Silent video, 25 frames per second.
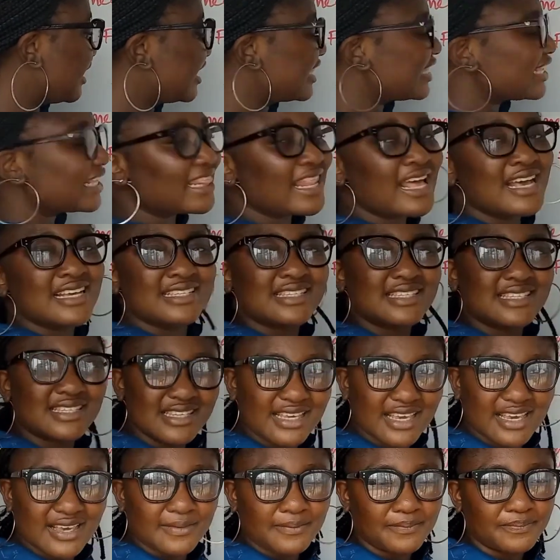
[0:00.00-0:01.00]
in the last
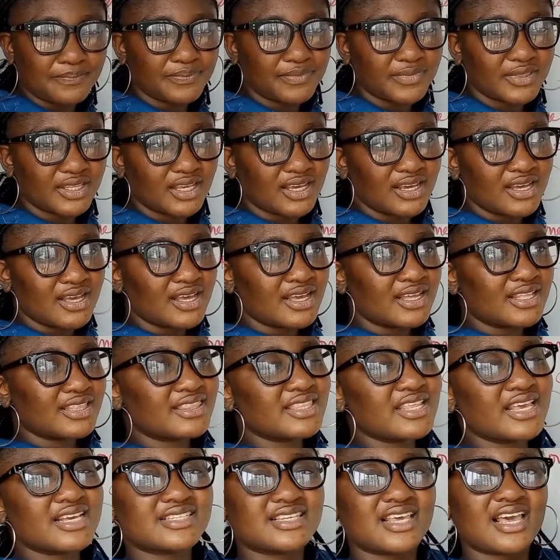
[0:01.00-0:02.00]
year,
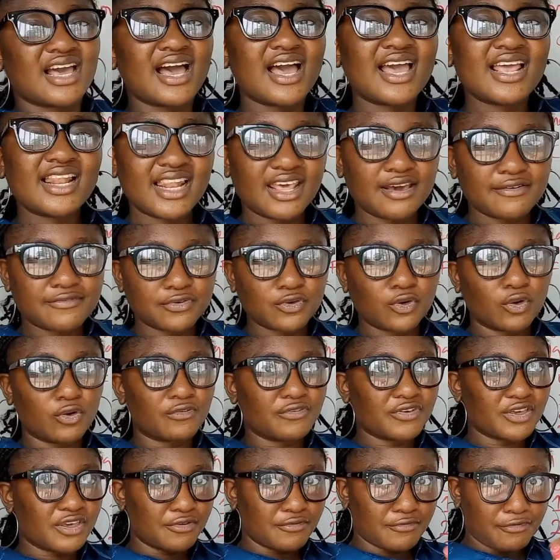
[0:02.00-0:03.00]
there's a high level
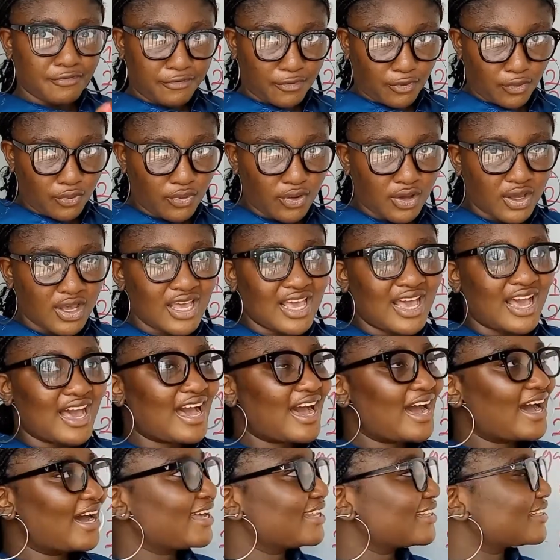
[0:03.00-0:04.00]
of inflow
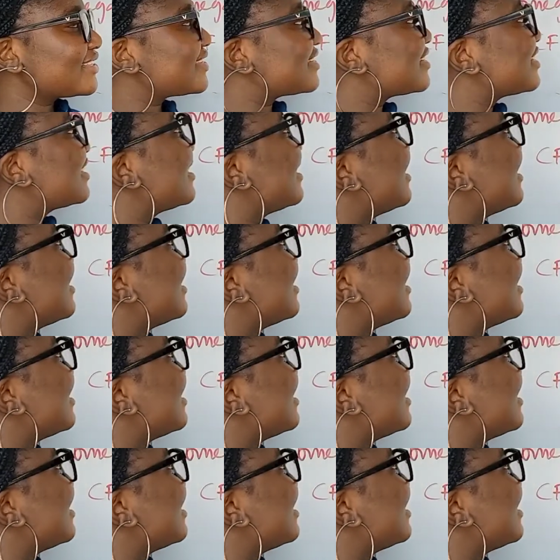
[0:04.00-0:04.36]
and